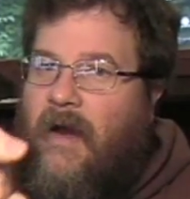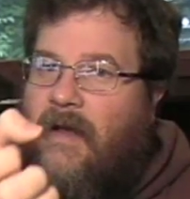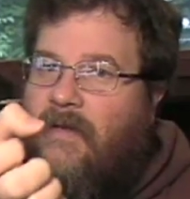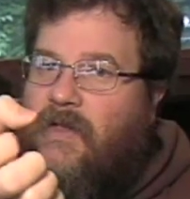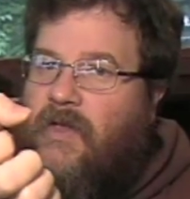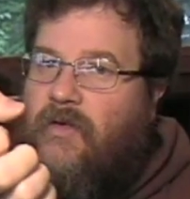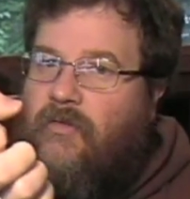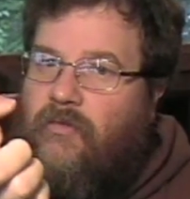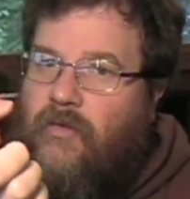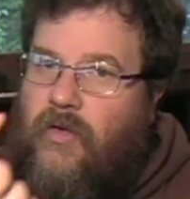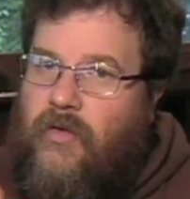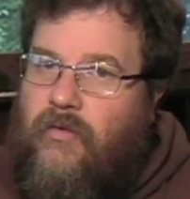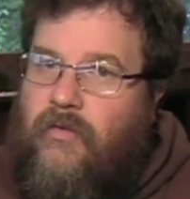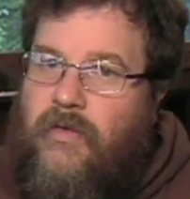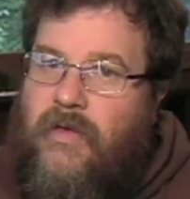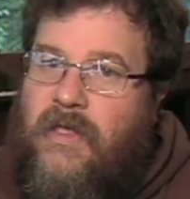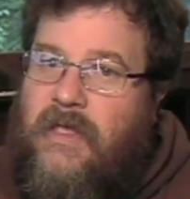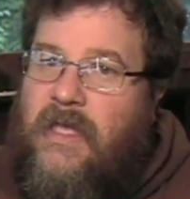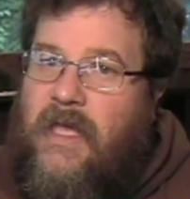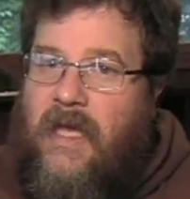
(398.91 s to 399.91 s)
As you
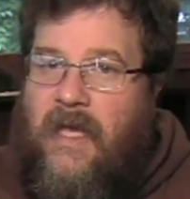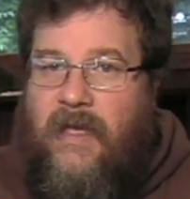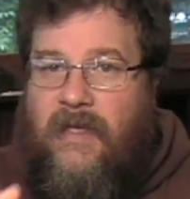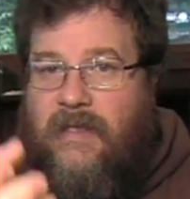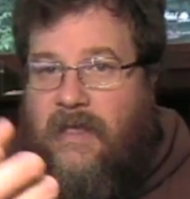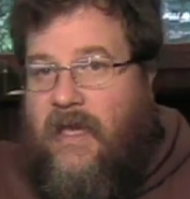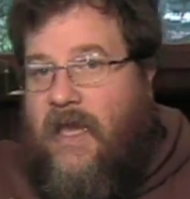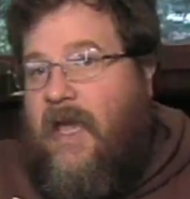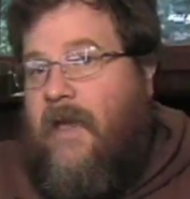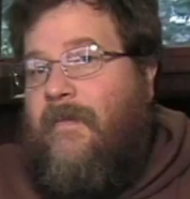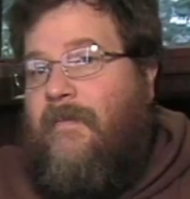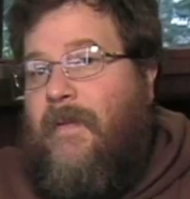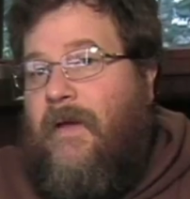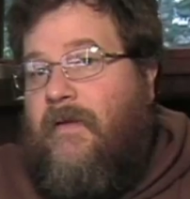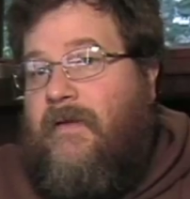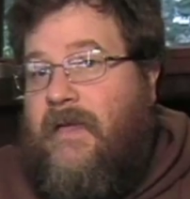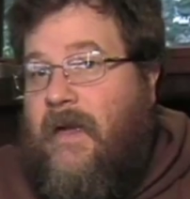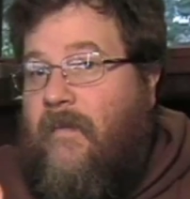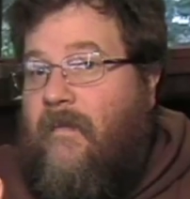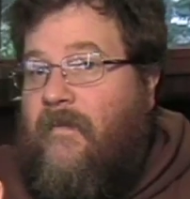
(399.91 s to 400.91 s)
lose things, the game
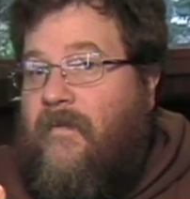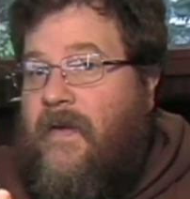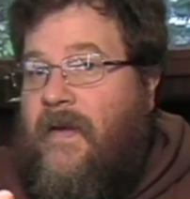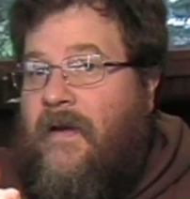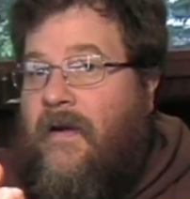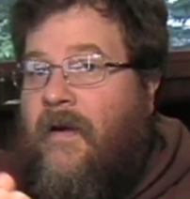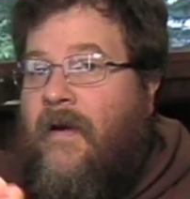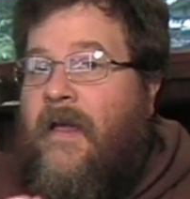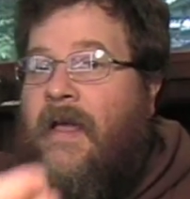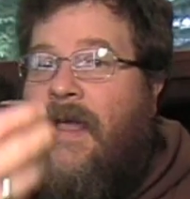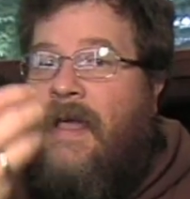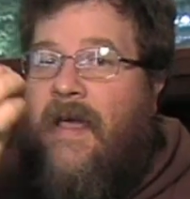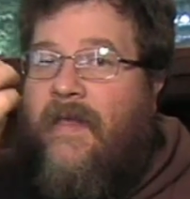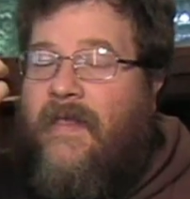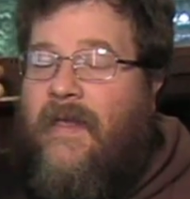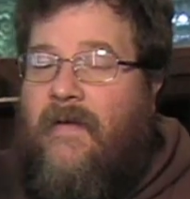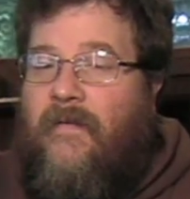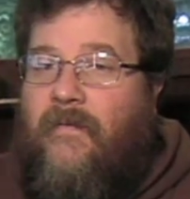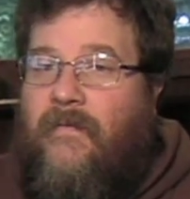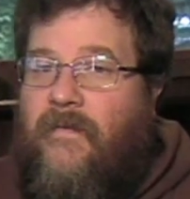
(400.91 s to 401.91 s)
builds up fear, and
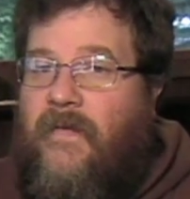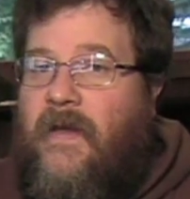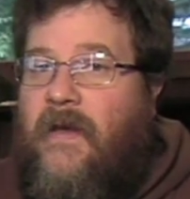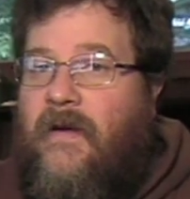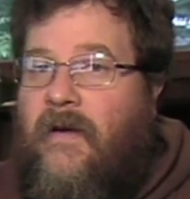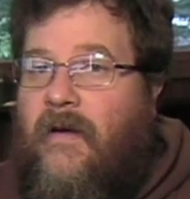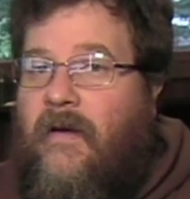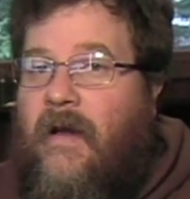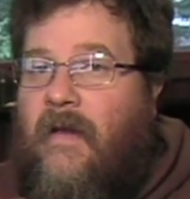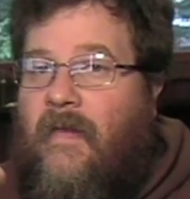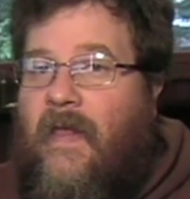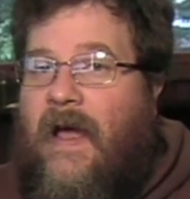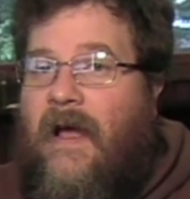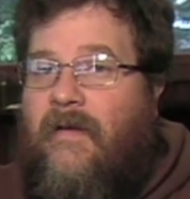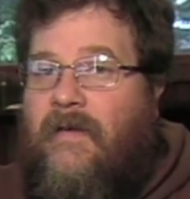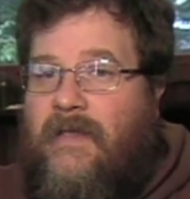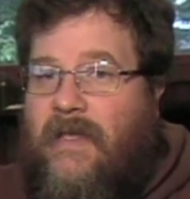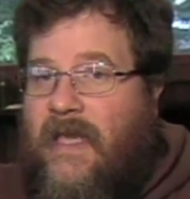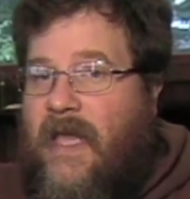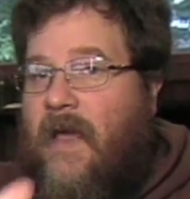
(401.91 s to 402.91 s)
that fear
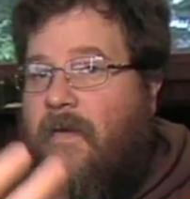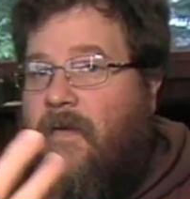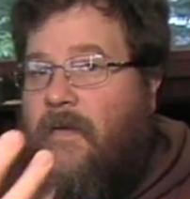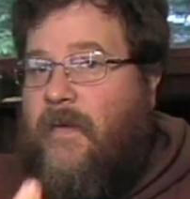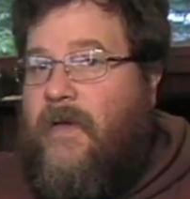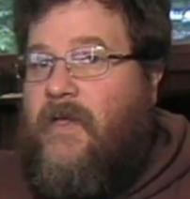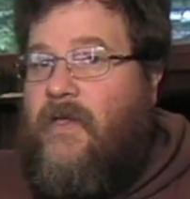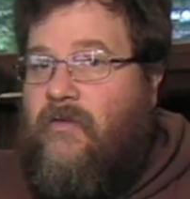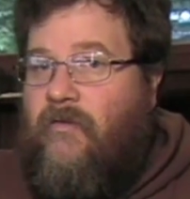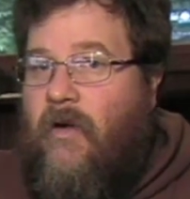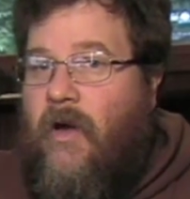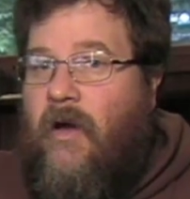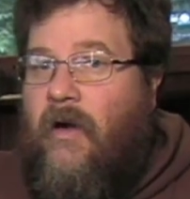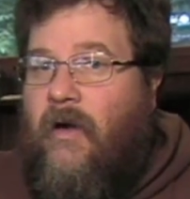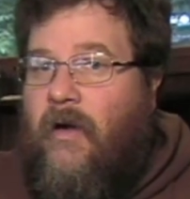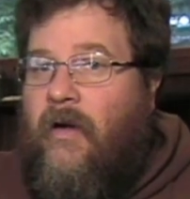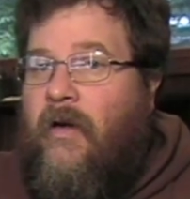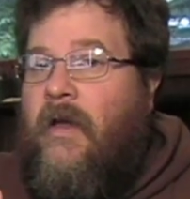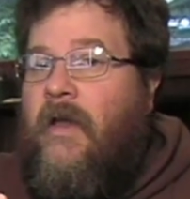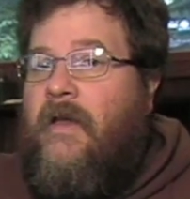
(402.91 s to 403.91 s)
allows the game to be
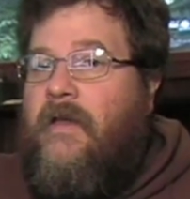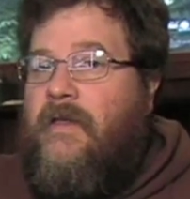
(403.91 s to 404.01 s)
stronger.